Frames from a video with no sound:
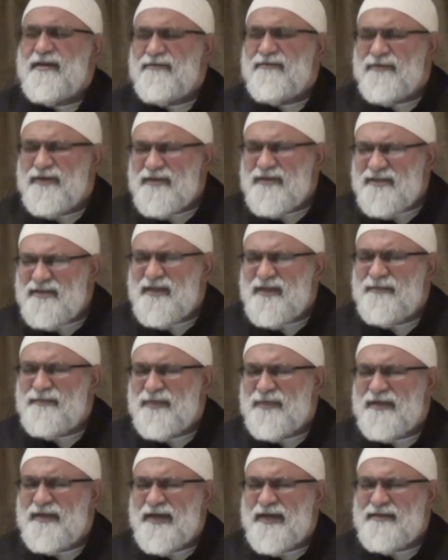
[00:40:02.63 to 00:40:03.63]
every
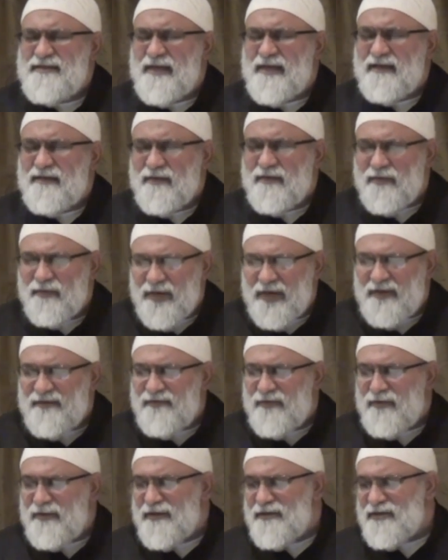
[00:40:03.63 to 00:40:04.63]
step that I take,
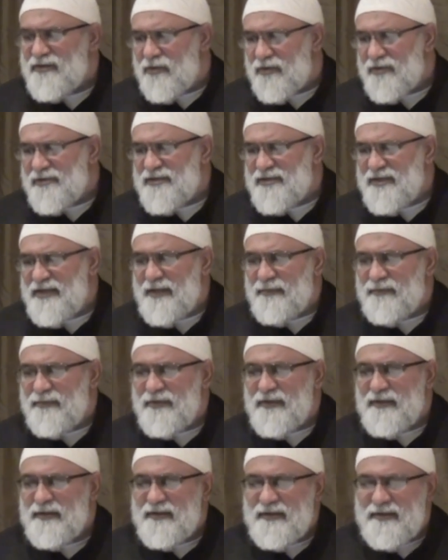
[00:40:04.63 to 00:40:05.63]
wakefulness or sleep,
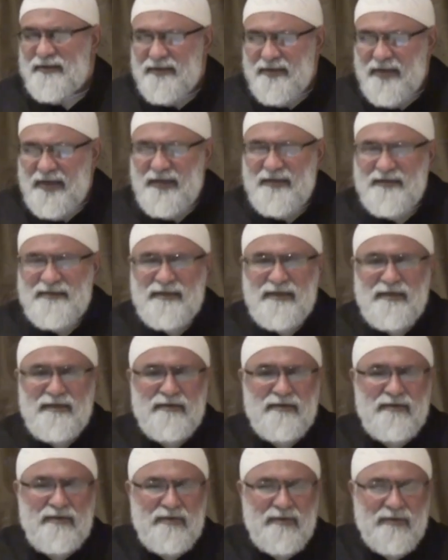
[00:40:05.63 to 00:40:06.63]

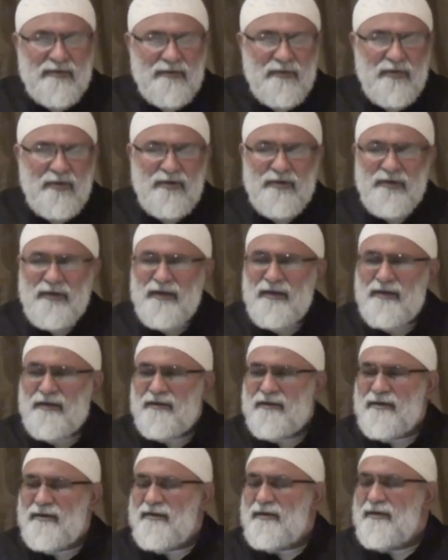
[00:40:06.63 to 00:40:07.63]
eating or
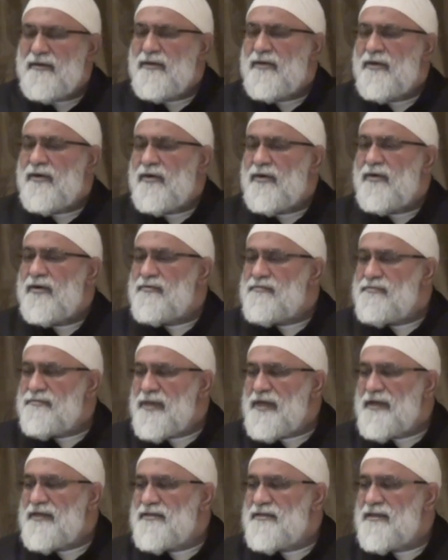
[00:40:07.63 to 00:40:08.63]
walking or
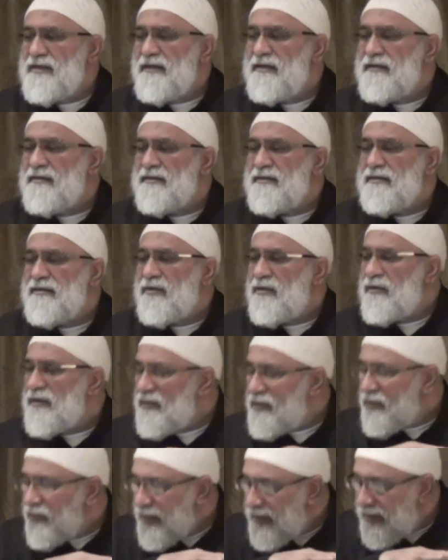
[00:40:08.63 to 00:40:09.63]
meeting or
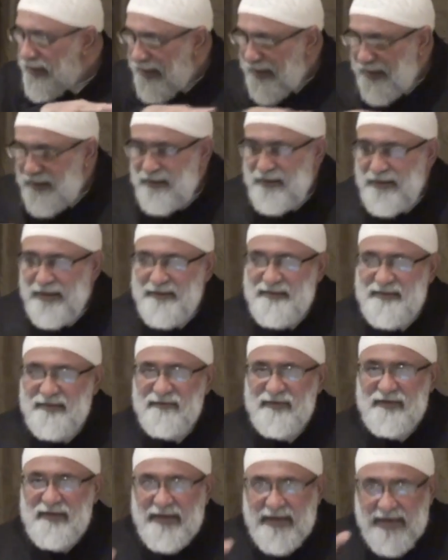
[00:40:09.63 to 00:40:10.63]
doing any
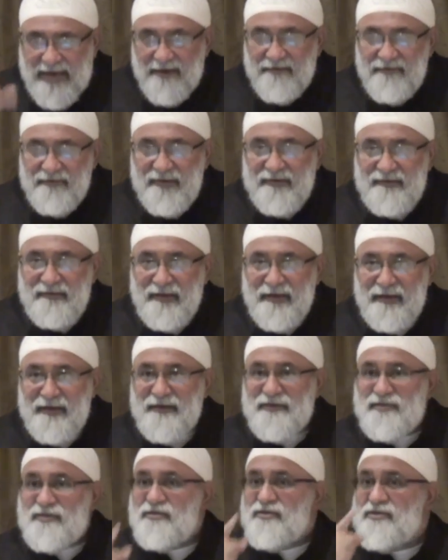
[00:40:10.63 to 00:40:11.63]
activity, everything
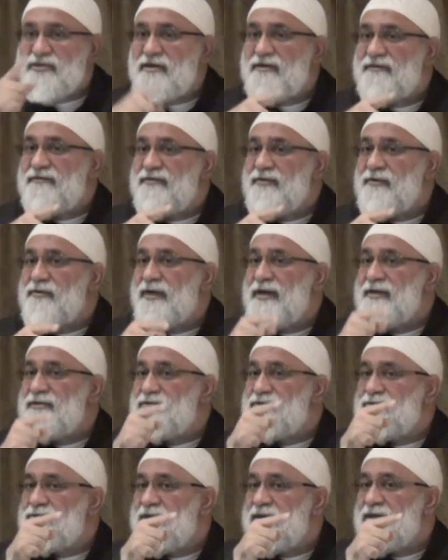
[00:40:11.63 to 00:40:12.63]
is to serve you and
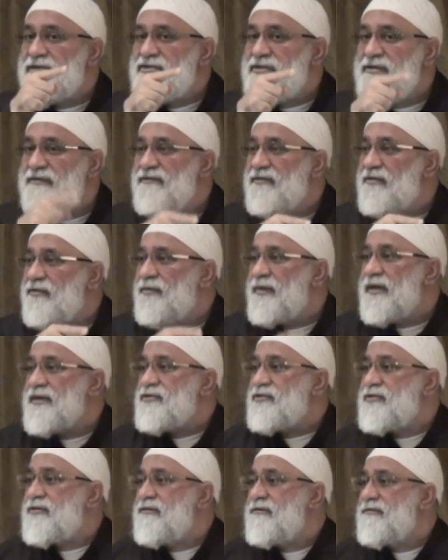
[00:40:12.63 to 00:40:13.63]
to achieve your
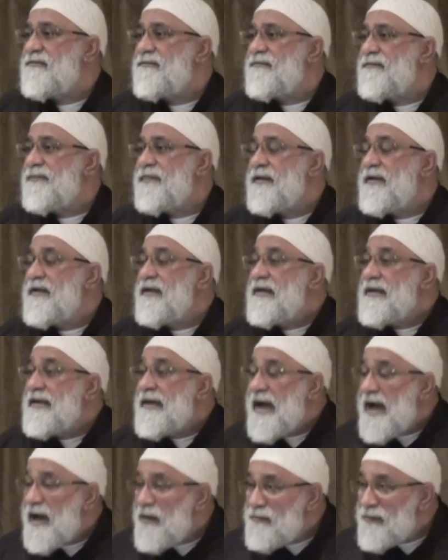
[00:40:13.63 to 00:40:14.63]
pleasure.
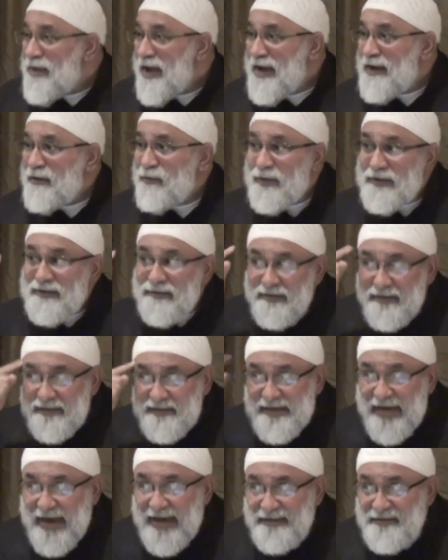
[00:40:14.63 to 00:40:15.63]
A man with
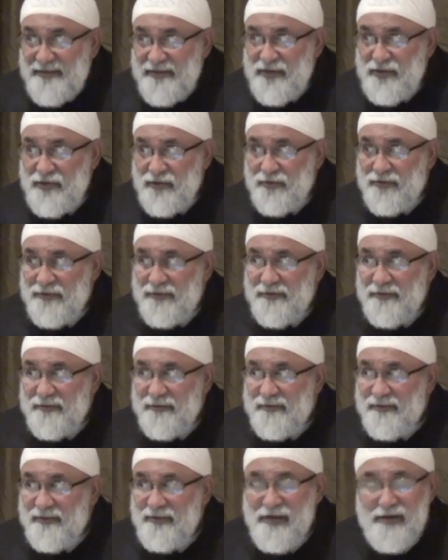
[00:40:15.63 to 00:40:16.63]
this attitude
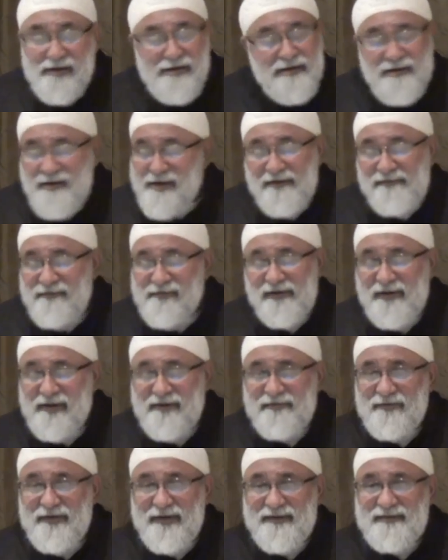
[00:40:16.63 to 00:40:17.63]
can never
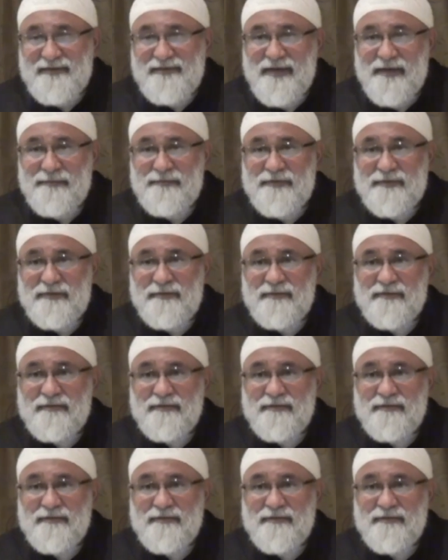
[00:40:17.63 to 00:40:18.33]
ever accept